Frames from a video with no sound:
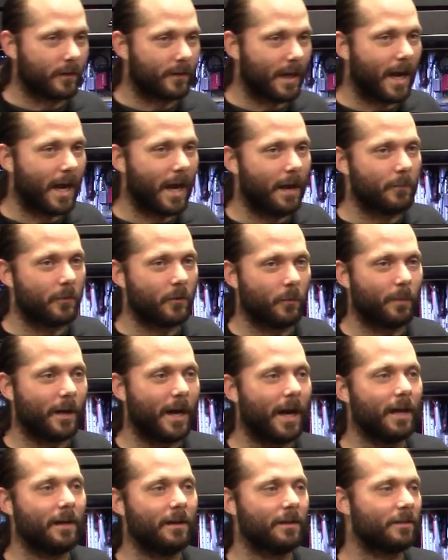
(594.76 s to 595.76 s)
time, you
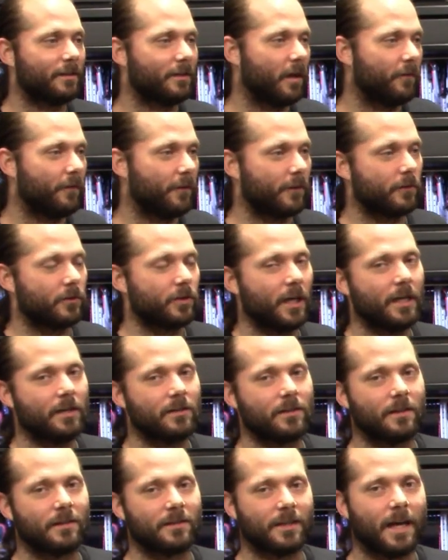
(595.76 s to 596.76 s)
buying this stuff, if they change
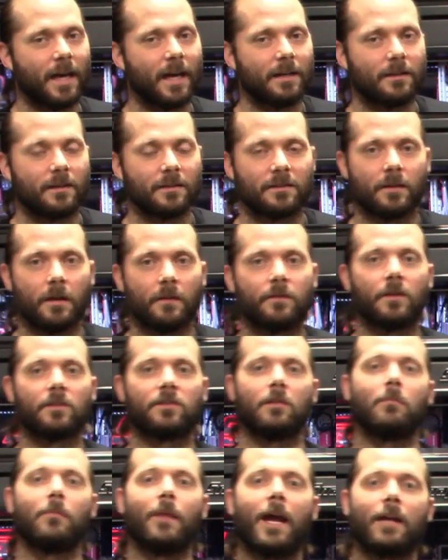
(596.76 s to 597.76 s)
the design, this stuff
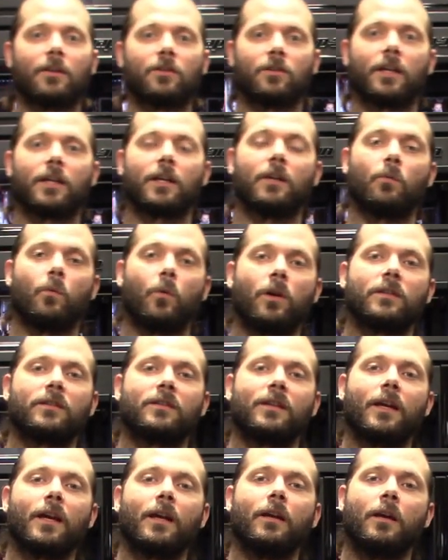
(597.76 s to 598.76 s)
doesn't match like it once
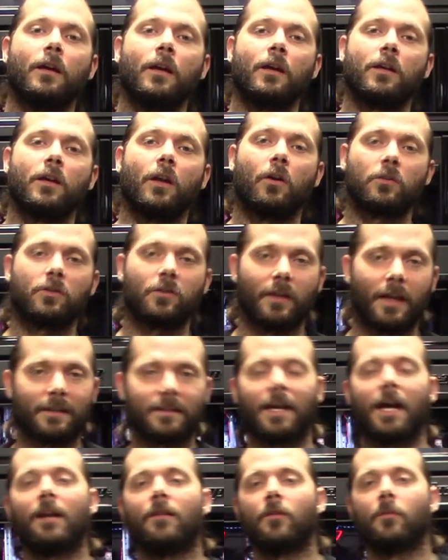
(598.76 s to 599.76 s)
did. You know, so that's
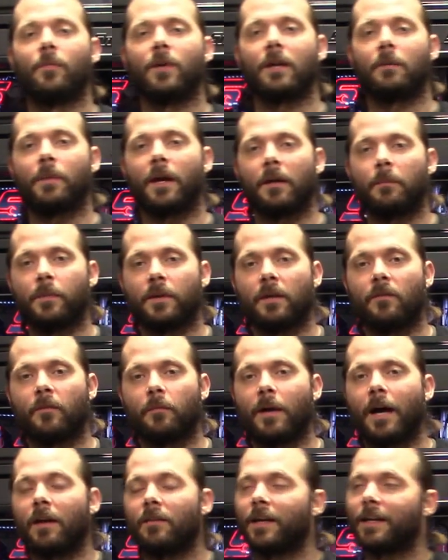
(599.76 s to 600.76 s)
kind of a big pet peeve of
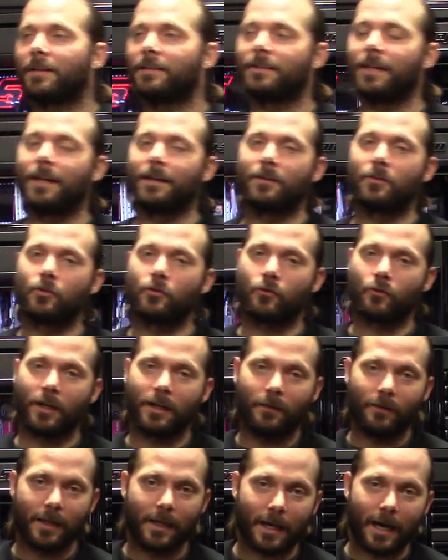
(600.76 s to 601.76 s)
mine. Like I said,
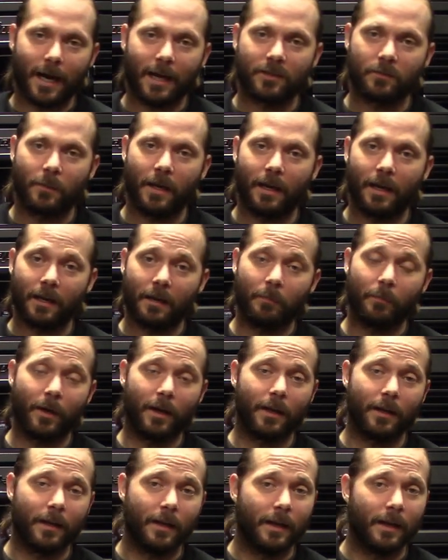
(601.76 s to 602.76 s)
strictly cosmetic,
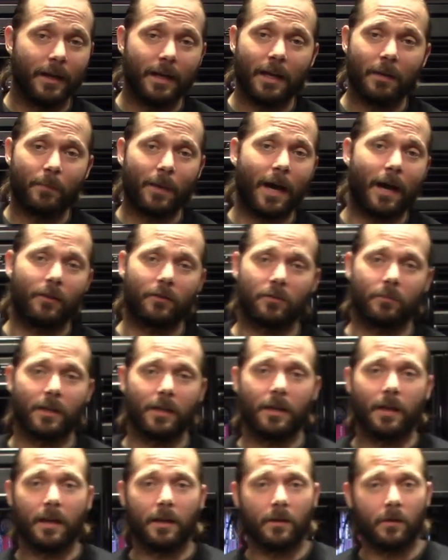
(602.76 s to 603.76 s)
but it bothers me.
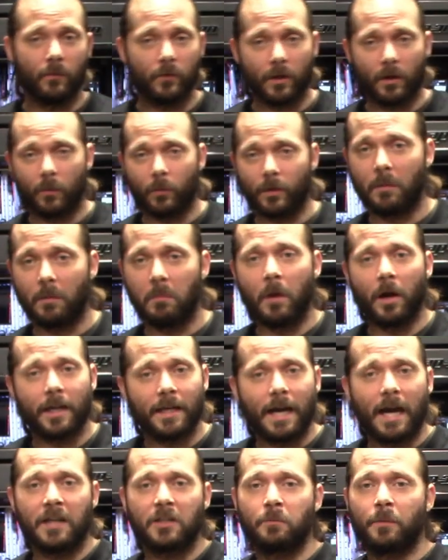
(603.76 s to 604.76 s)
And, you know,
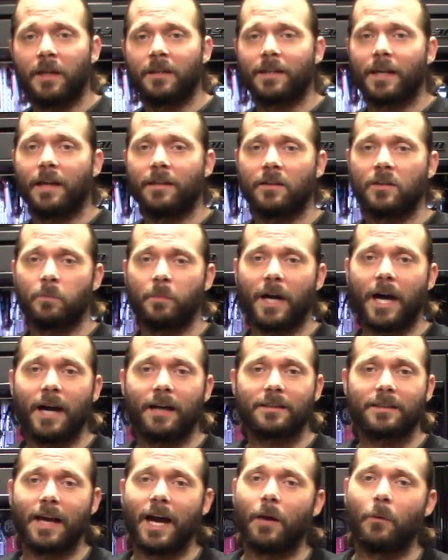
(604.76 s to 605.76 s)
money I spent on this
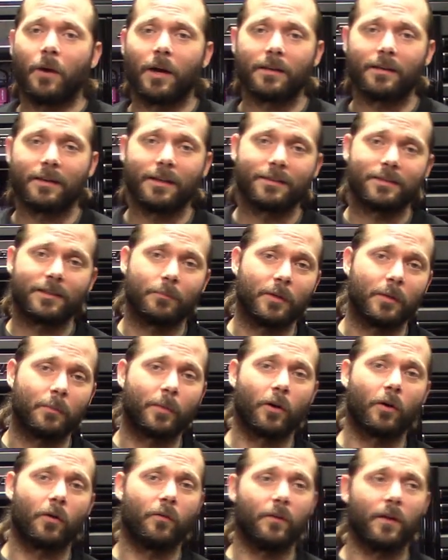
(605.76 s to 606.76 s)
box, I want things to be
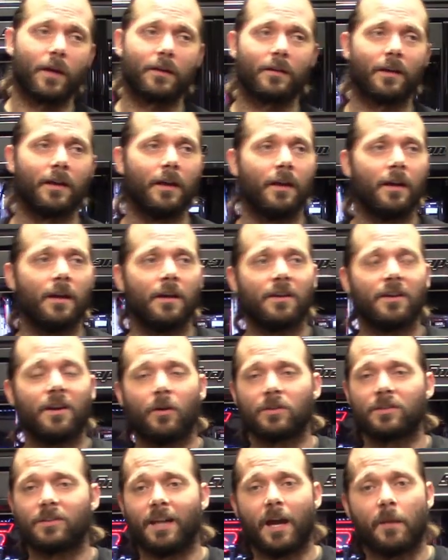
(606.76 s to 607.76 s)
perfect. You
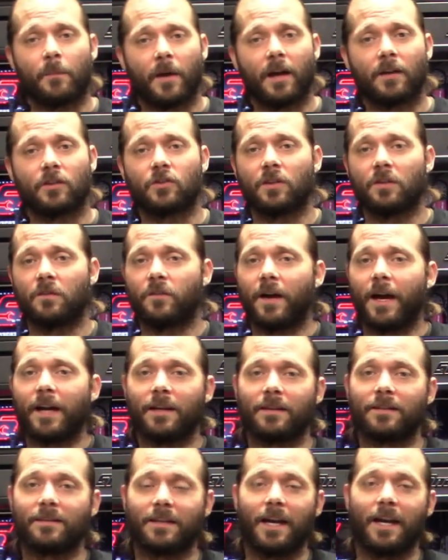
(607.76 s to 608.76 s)
know, Snap-on should find
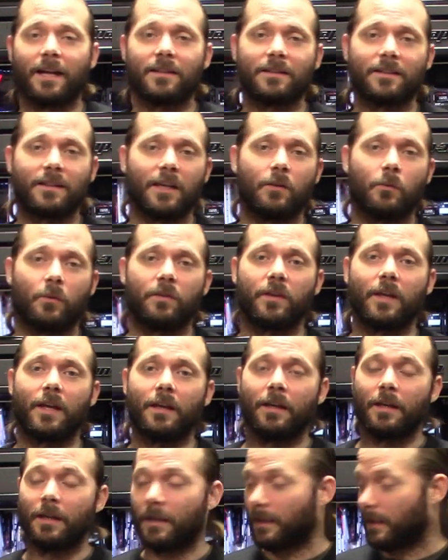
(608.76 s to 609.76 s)
a design, stick with
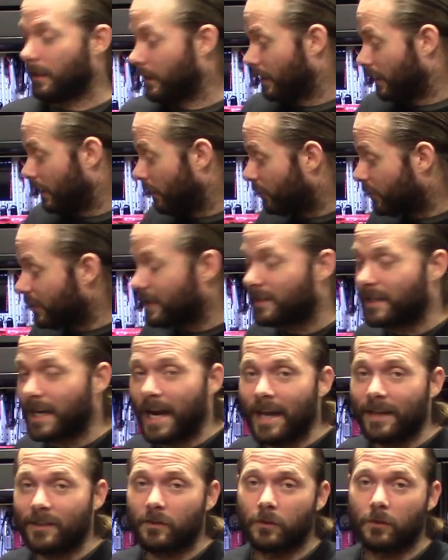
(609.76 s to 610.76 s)
it. If these
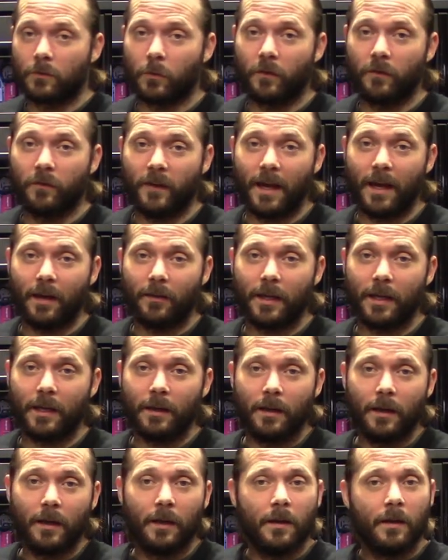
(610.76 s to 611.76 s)
casters were failing,
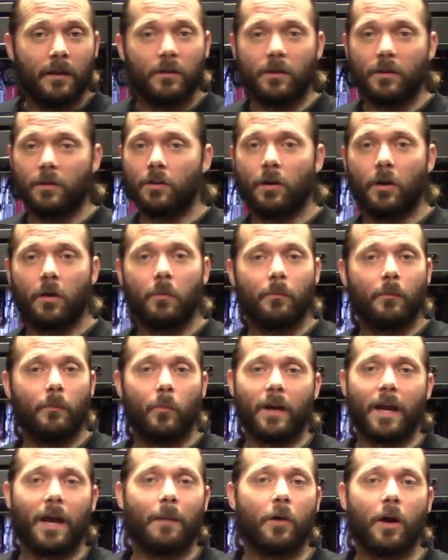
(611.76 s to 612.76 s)
you know,
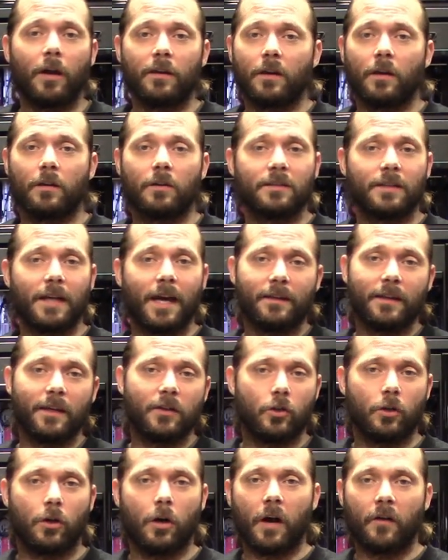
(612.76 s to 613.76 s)
when I bought the other side, they
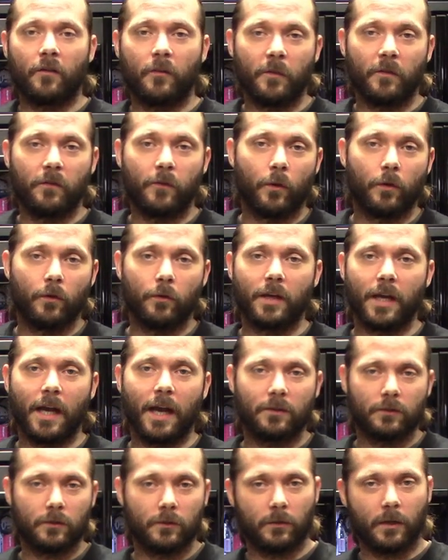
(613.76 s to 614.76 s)
should have offered me 4 new
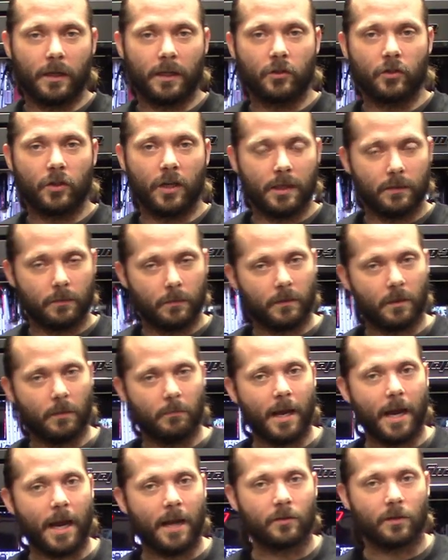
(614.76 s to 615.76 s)
casters so I could change them to
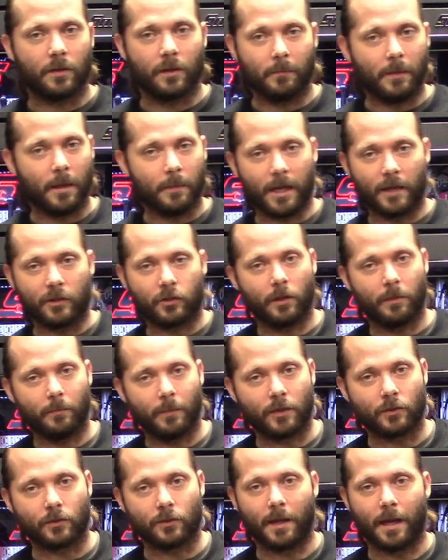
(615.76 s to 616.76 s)
match. Maybe I should have
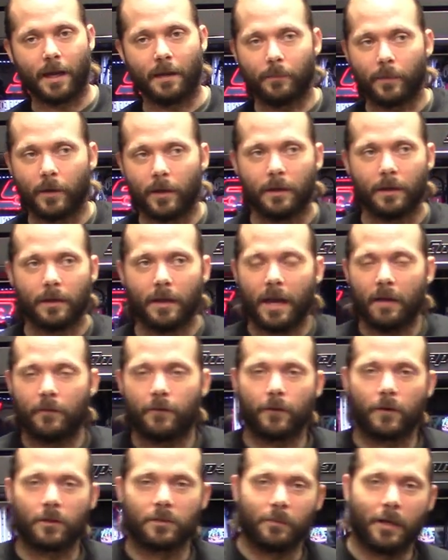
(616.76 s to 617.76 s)
mentioned that, but at
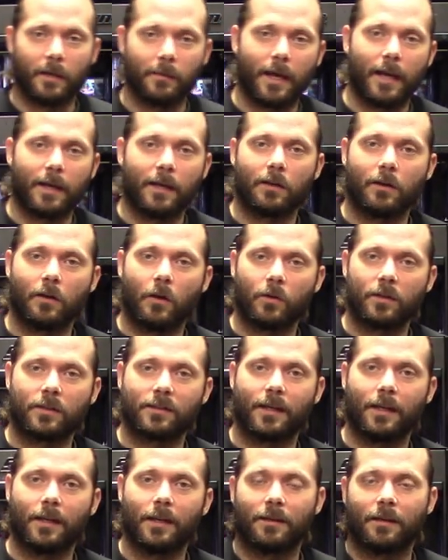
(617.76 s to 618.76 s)
first maybe I didn't
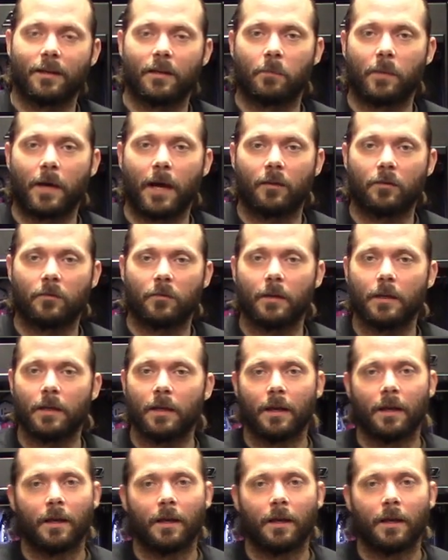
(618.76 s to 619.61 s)
notice it. It didn't bother me.